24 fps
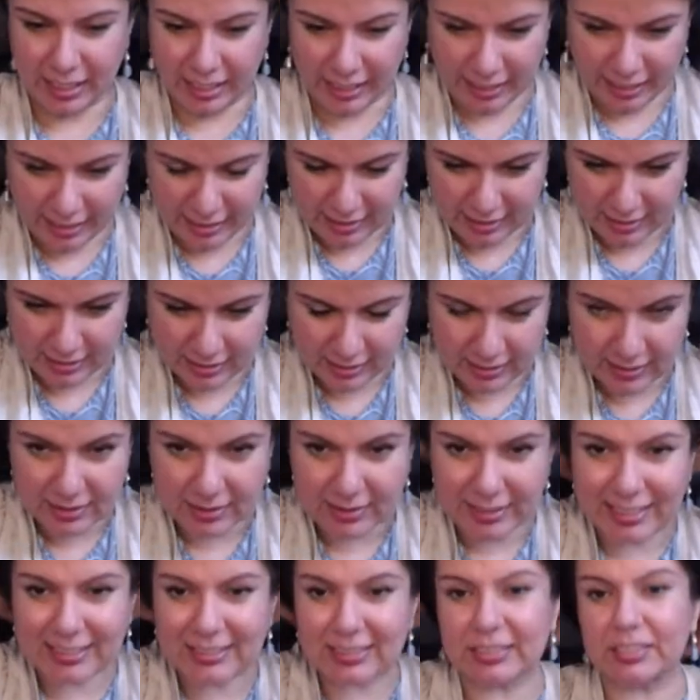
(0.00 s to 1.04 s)
And
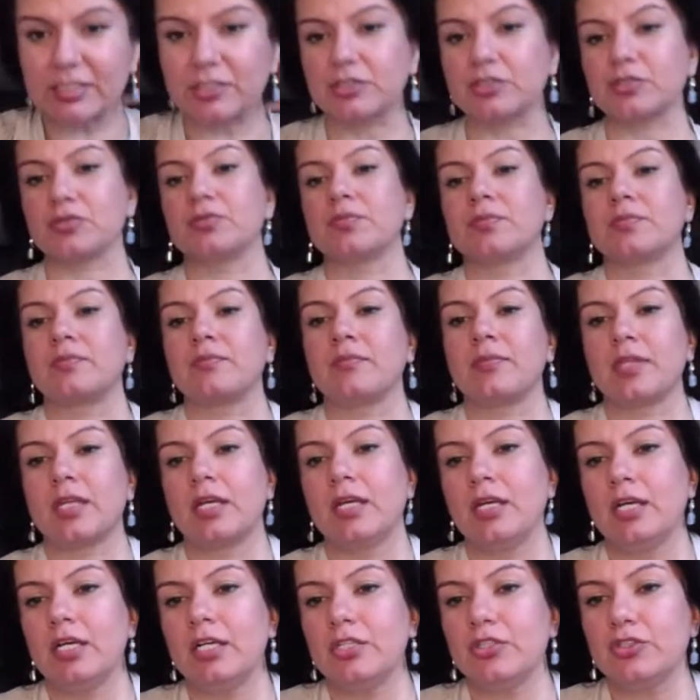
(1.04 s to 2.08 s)
that's an issue.
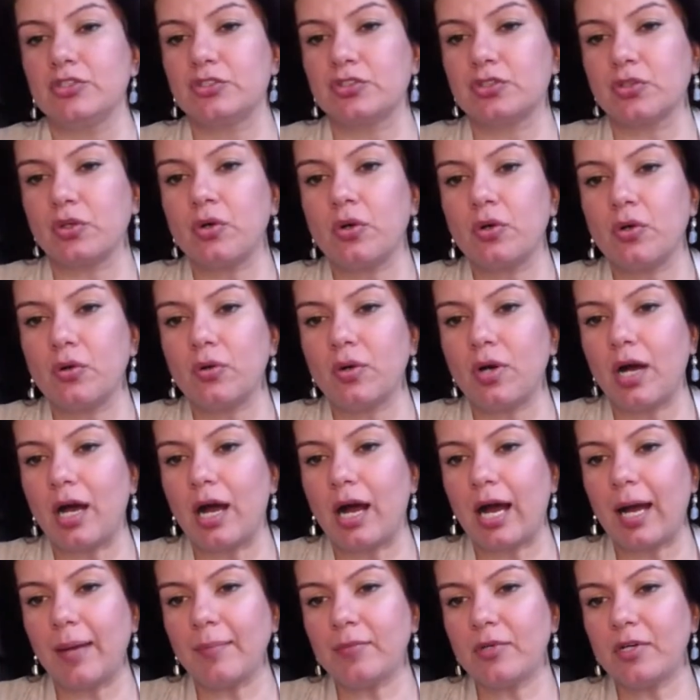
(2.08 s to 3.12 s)
So
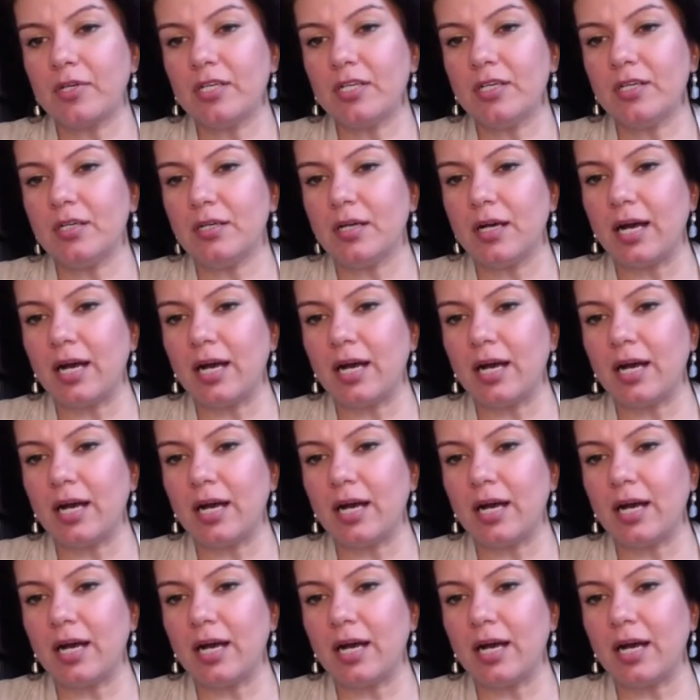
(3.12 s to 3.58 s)
I'm gonna